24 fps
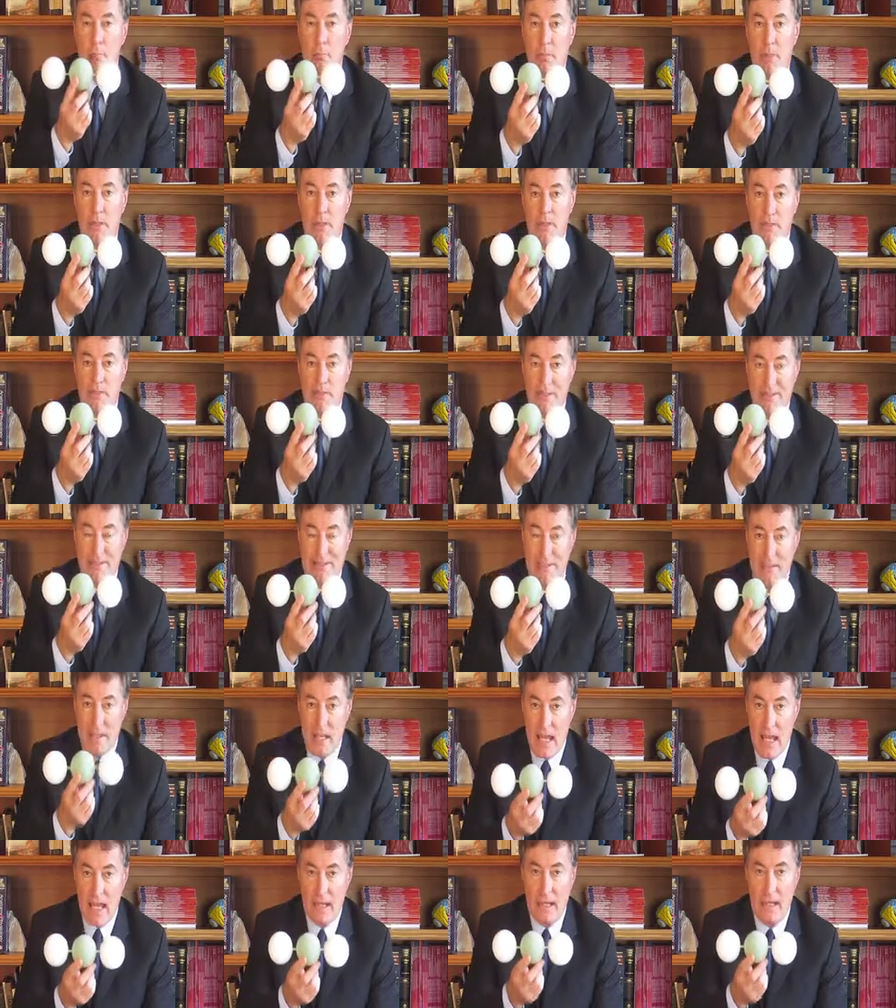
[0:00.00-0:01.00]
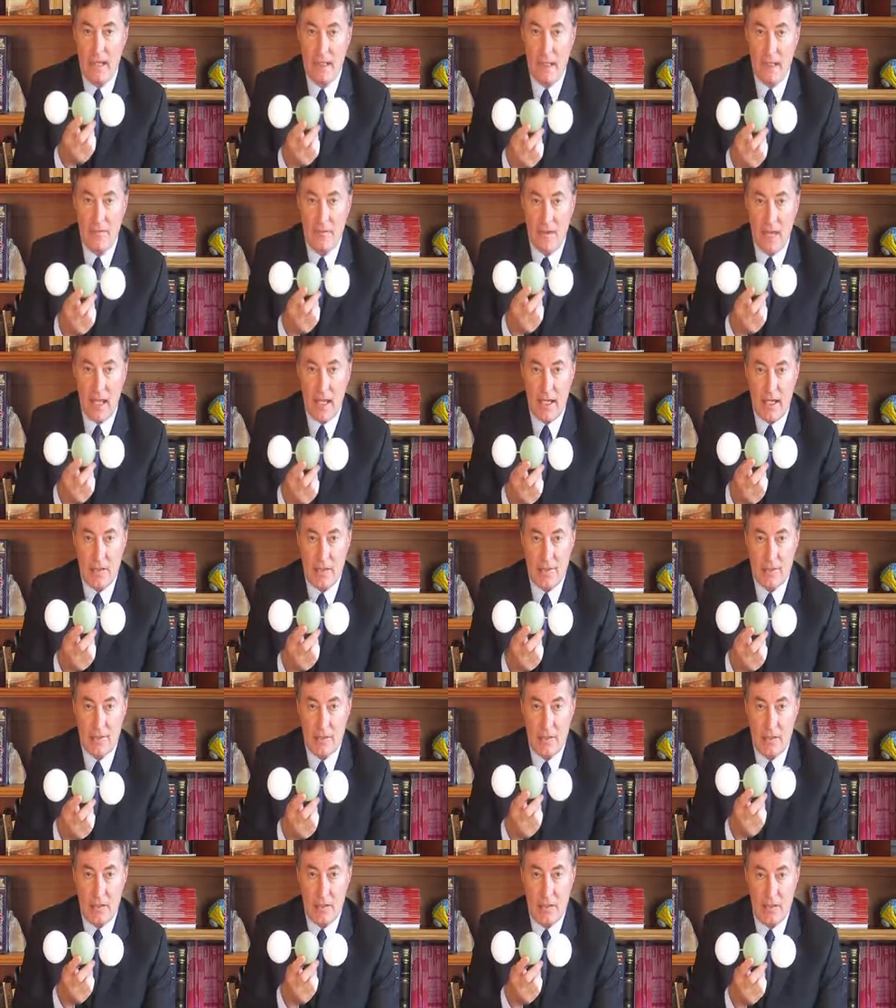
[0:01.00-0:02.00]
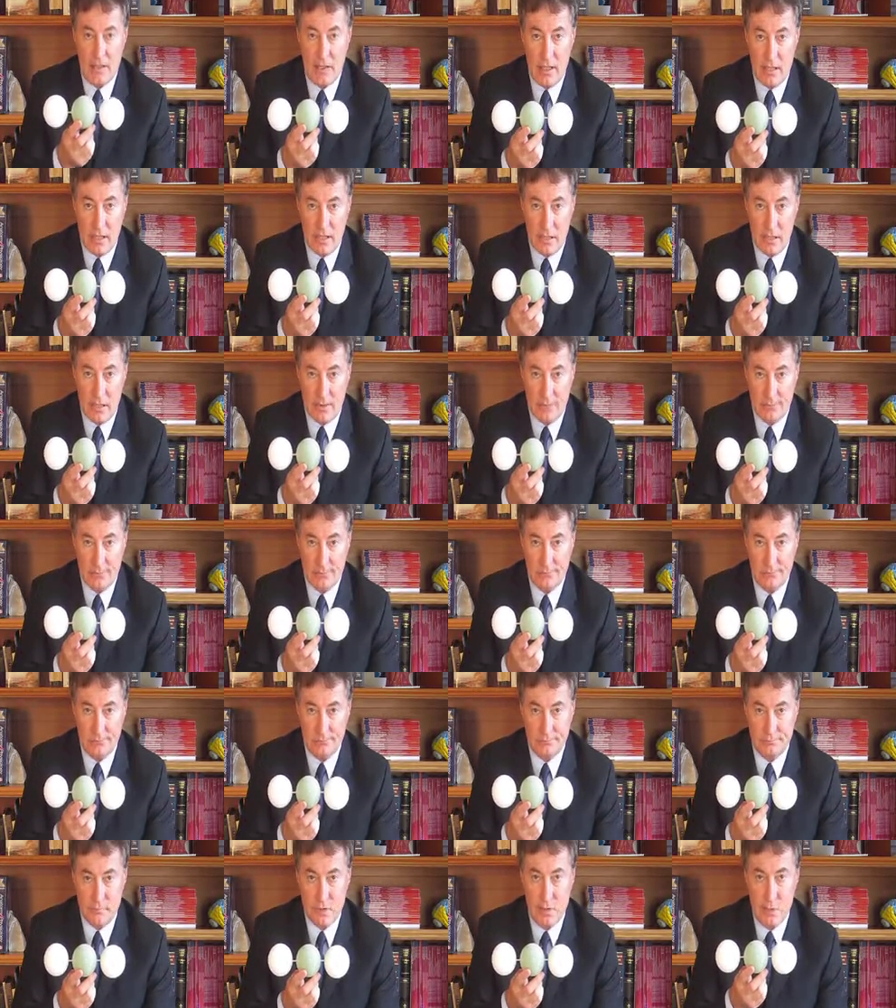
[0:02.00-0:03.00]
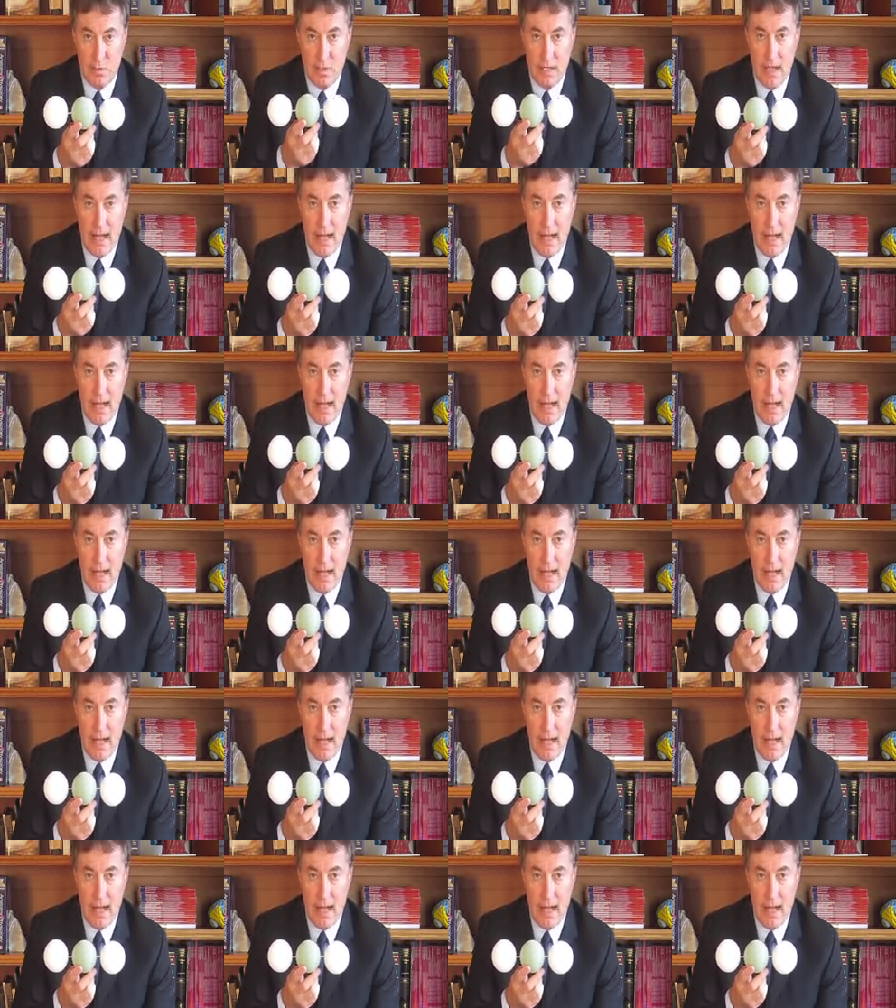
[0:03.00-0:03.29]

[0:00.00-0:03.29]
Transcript: But if there is not enough oxygen in the air, what